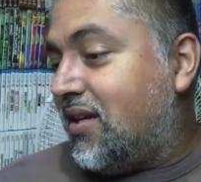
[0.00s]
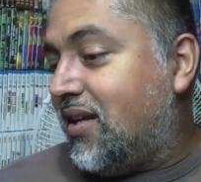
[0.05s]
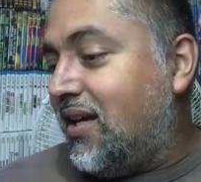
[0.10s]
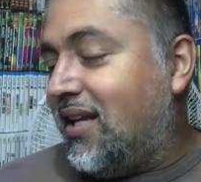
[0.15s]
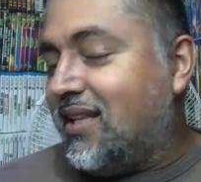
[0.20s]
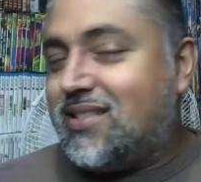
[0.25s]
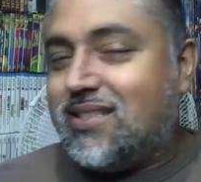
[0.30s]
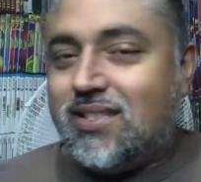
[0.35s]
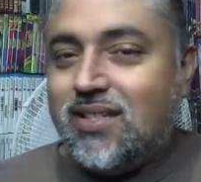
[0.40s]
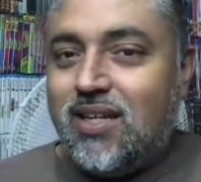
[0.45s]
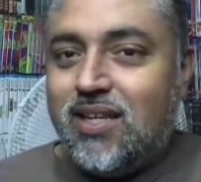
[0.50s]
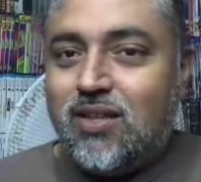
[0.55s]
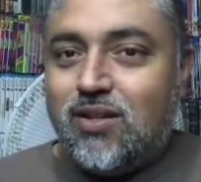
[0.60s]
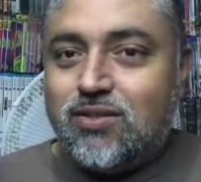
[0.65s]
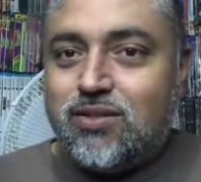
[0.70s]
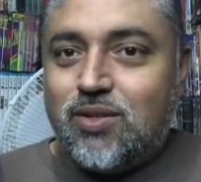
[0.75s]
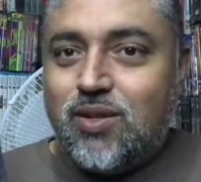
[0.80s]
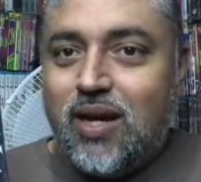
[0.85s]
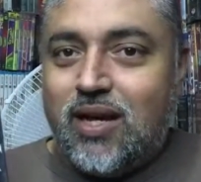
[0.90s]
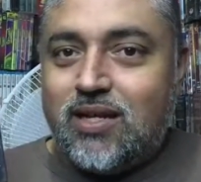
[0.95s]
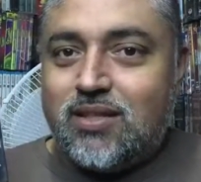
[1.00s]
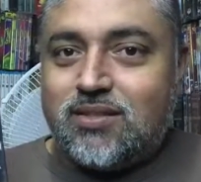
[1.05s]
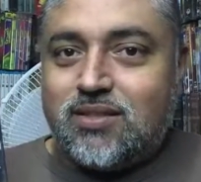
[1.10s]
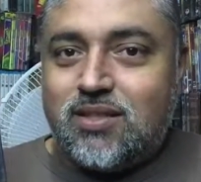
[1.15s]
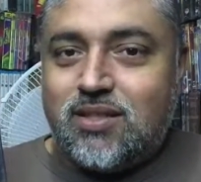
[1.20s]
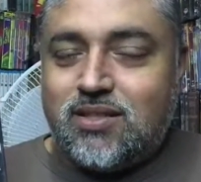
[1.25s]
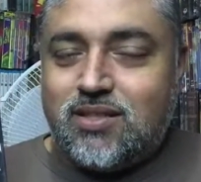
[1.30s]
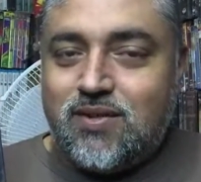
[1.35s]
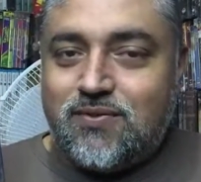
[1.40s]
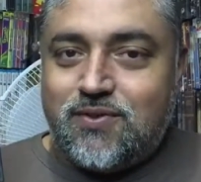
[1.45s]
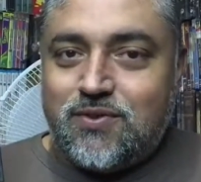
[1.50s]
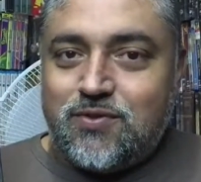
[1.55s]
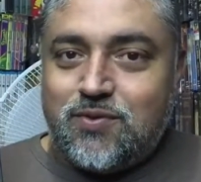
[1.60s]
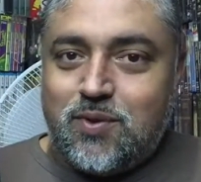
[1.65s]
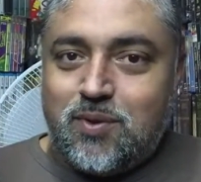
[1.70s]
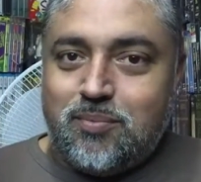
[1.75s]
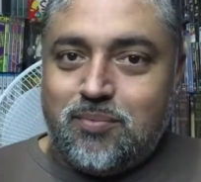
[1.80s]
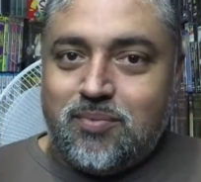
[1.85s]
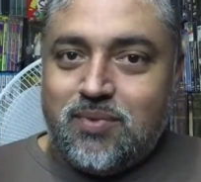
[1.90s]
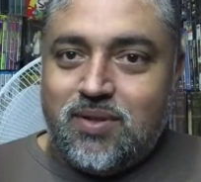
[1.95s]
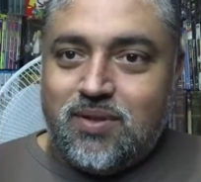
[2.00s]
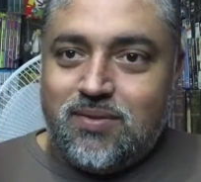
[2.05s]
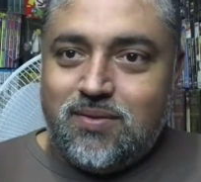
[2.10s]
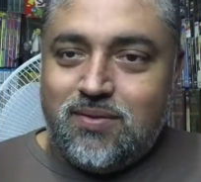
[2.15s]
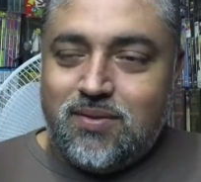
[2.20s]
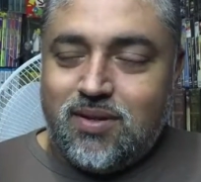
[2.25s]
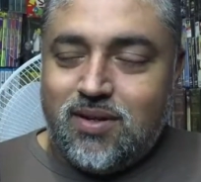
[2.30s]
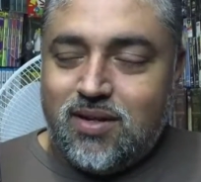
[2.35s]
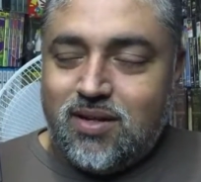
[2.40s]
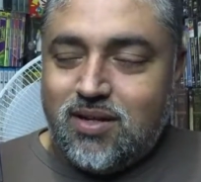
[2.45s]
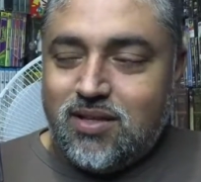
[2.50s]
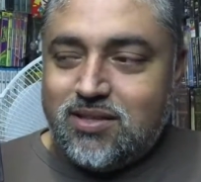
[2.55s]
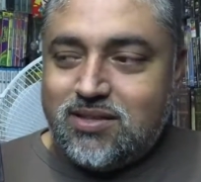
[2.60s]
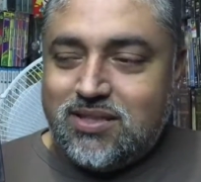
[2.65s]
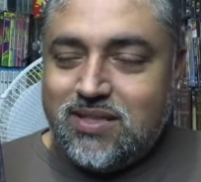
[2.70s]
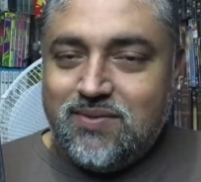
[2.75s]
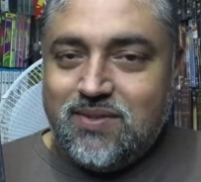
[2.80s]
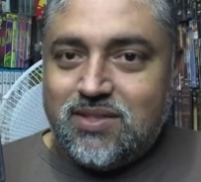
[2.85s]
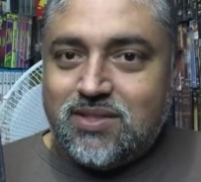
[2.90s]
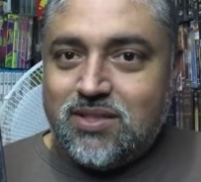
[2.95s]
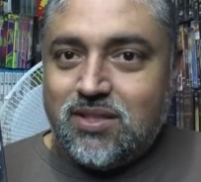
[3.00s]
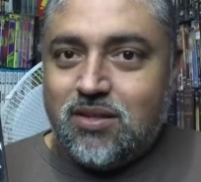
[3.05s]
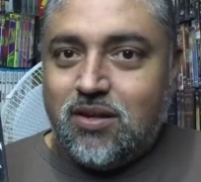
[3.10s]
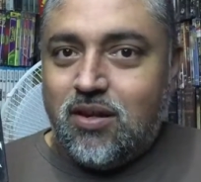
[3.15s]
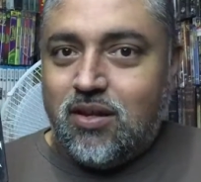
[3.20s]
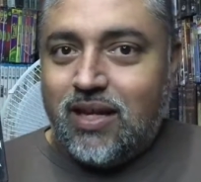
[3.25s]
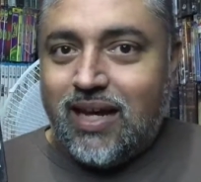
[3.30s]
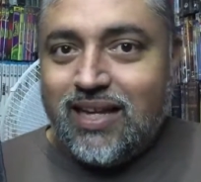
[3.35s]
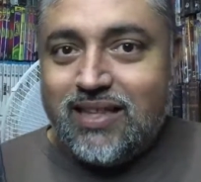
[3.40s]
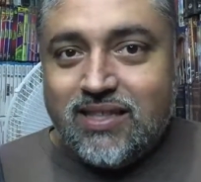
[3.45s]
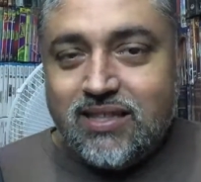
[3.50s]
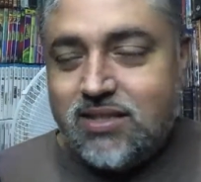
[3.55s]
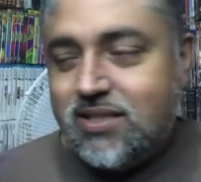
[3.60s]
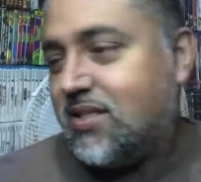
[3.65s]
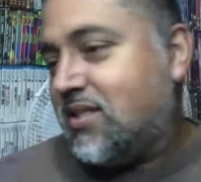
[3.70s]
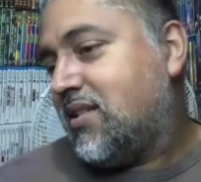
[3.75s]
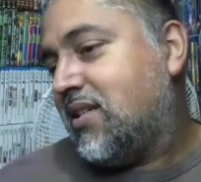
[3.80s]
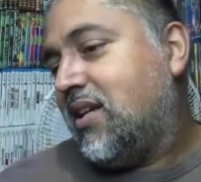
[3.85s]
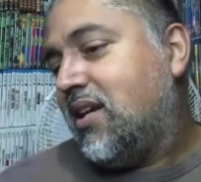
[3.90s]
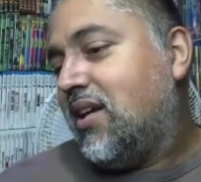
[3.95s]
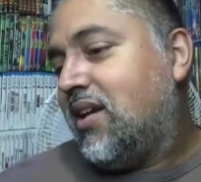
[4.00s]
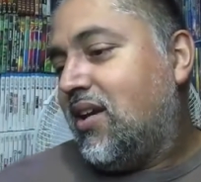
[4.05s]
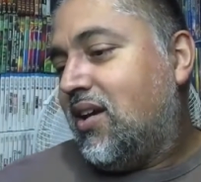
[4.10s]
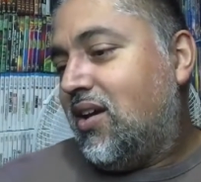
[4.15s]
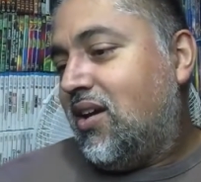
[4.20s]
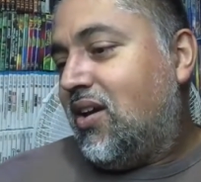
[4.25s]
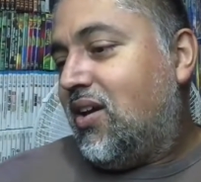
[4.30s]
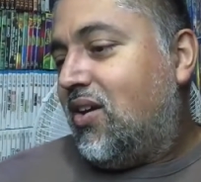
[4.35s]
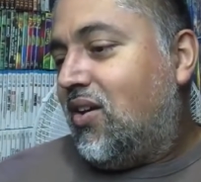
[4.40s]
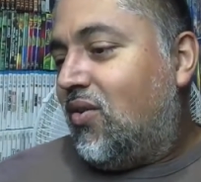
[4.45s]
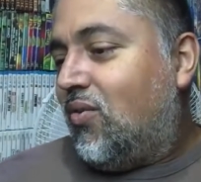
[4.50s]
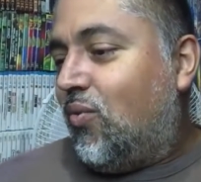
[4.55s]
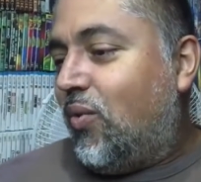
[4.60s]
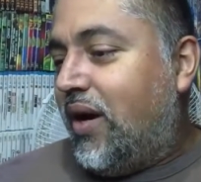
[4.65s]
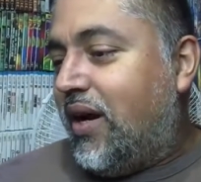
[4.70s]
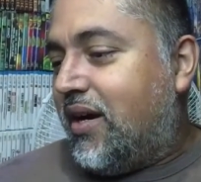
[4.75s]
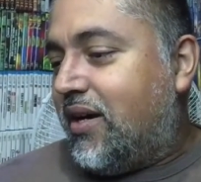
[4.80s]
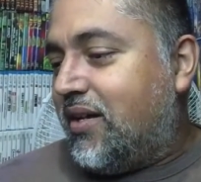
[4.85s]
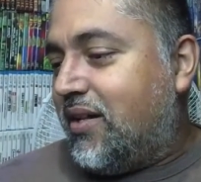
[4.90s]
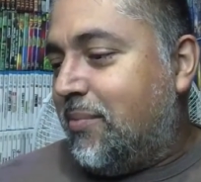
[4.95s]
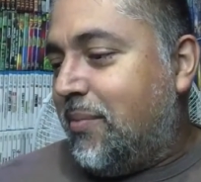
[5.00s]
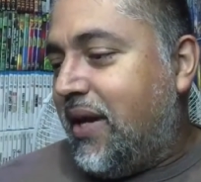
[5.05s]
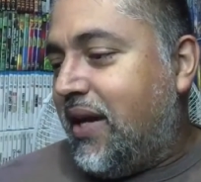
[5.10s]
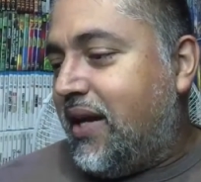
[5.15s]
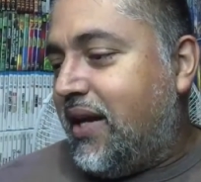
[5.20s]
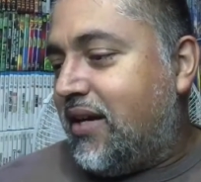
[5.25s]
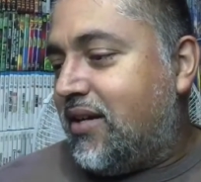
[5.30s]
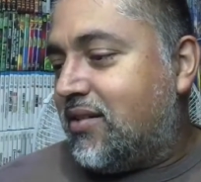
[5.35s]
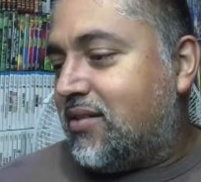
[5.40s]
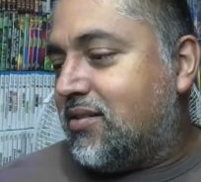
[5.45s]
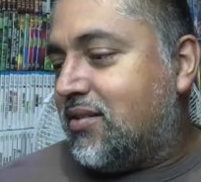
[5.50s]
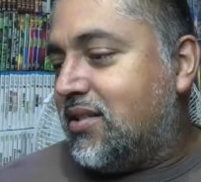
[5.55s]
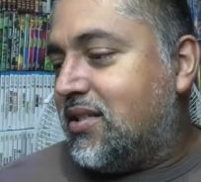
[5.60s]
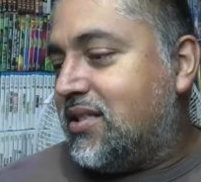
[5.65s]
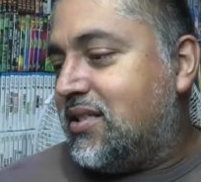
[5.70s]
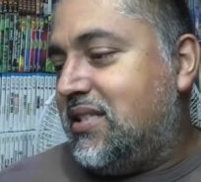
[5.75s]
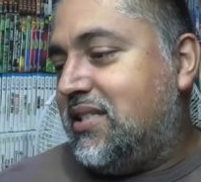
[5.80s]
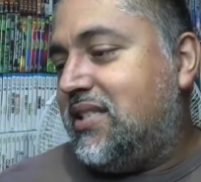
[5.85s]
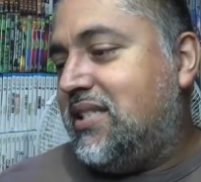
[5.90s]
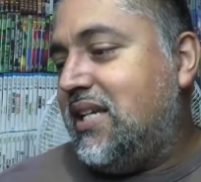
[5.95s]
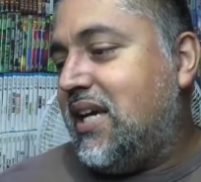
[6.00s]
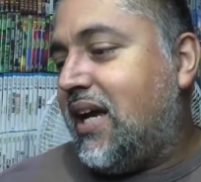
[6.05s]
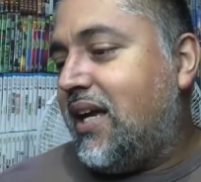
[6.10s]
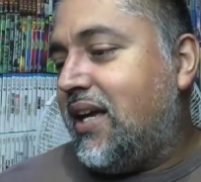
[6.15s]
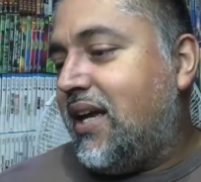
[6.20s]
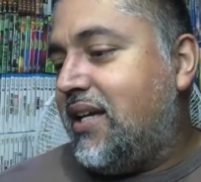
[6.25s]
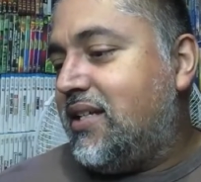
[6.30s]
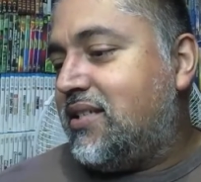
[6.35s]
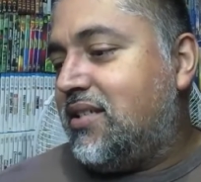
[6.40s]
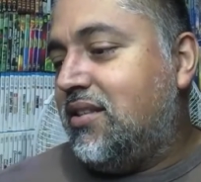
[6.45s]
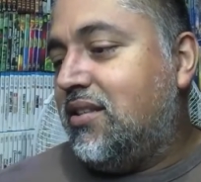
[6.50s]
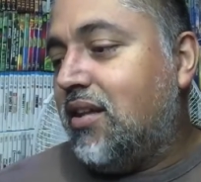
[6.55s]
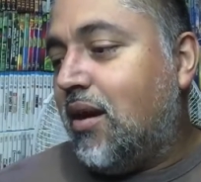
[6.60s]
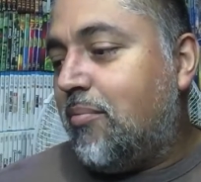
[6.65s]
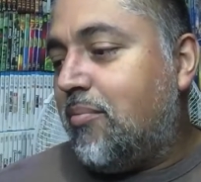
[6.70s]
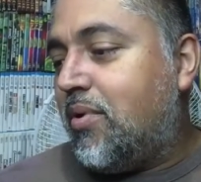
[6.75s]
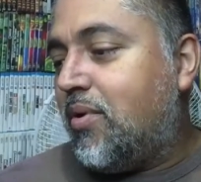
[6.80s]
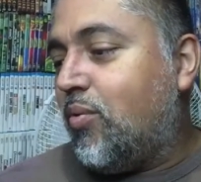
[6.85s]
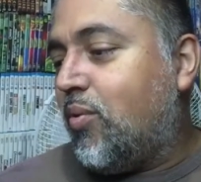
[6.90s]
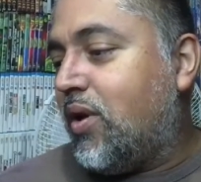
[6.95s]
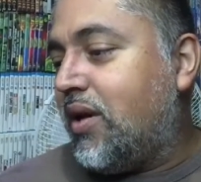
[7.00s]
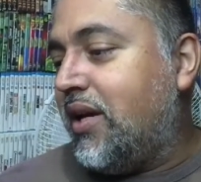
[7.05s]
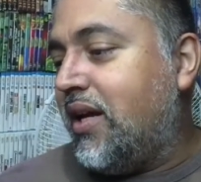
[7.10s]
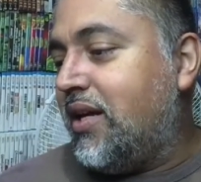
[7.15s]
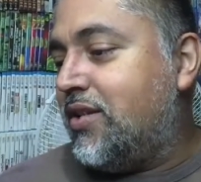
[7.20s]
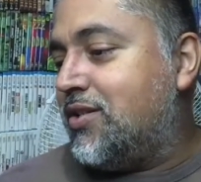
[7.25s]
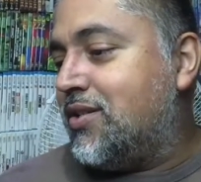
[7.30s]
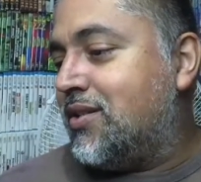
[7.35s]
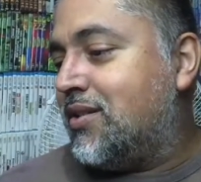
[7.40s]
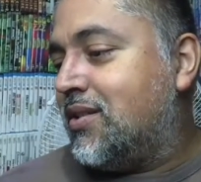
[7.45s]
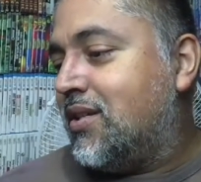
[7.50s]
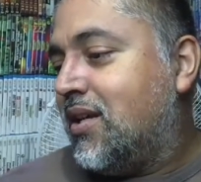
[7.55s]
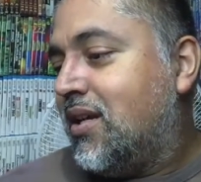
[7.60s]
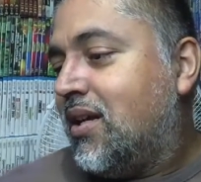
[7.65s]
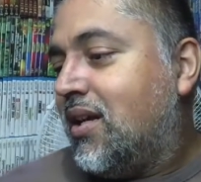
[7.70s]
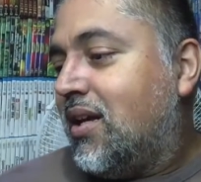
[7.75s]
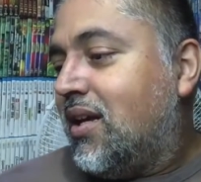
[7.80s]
it also suffers from Steven Seagal-itis, where the main character is the CIA's #1 agent.